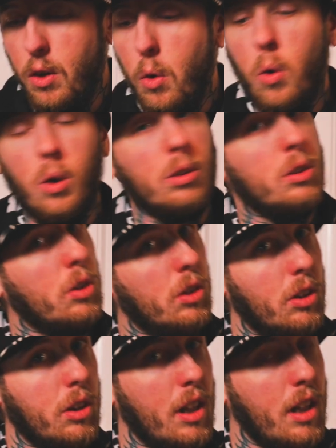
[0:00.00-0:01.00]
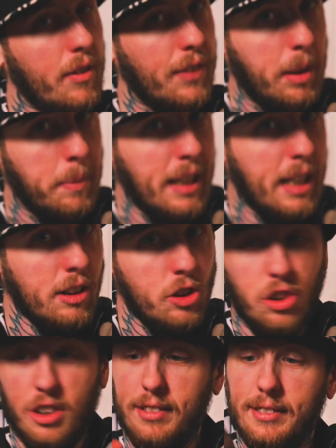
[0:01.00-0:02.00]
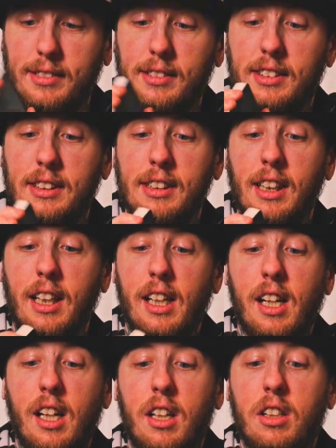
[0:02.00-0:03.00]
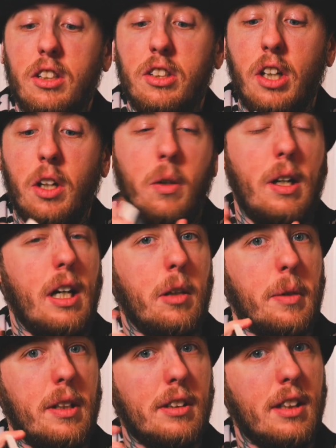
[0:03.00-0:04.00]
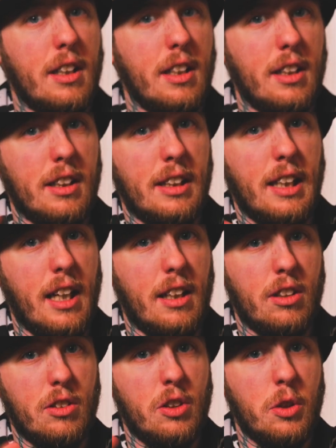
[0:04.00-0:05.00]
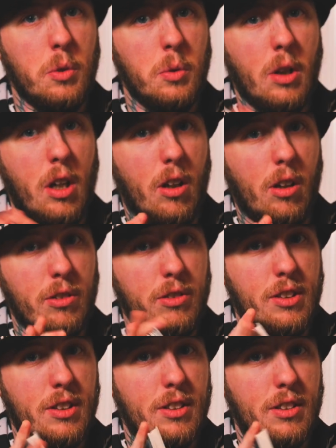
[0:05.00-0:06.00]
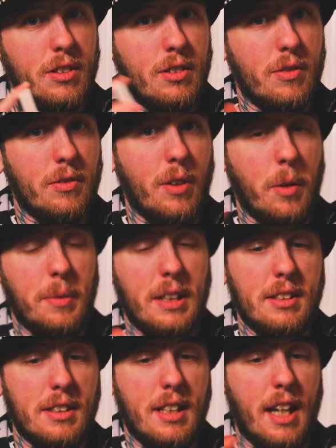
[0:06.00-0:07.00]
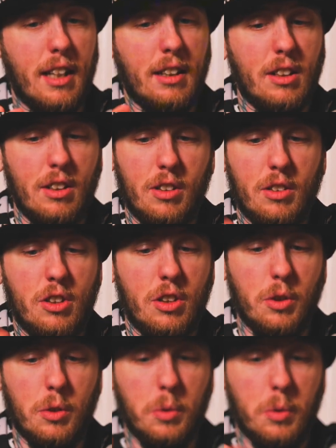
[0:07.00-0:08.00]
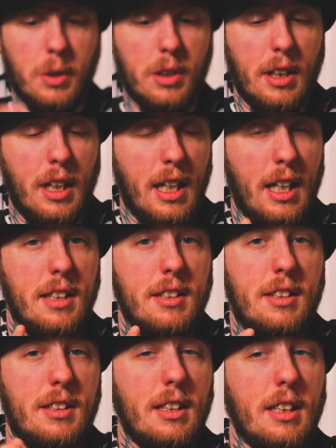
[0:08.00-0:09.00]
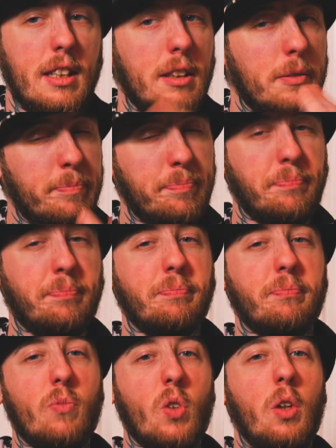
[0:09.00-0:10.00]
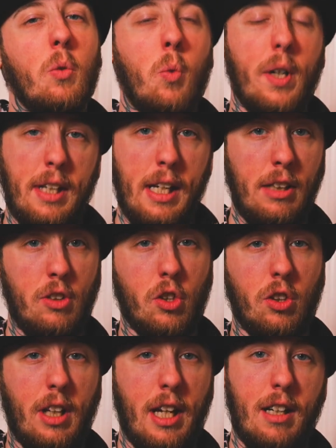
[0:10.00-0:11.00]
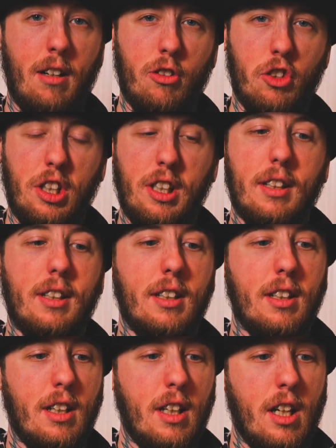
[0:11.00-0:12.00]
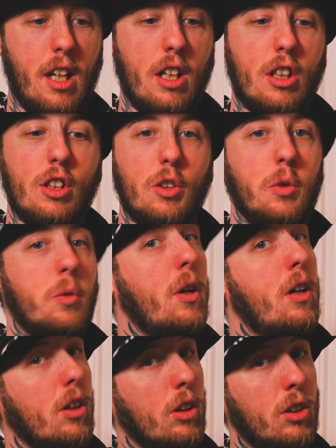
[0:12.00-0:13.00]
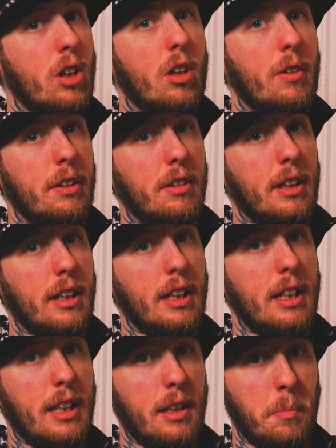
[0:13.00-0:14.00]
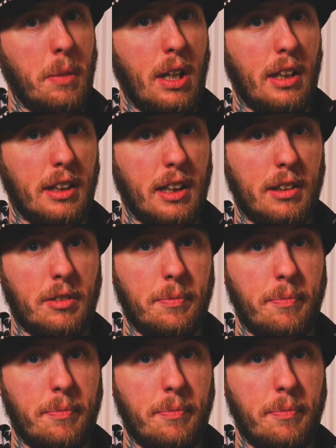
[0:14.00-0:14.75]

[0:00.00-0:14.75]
Oracle of Emanations. So I'm going to get 2 cards from this deck to see what angel energy you are currently embodying.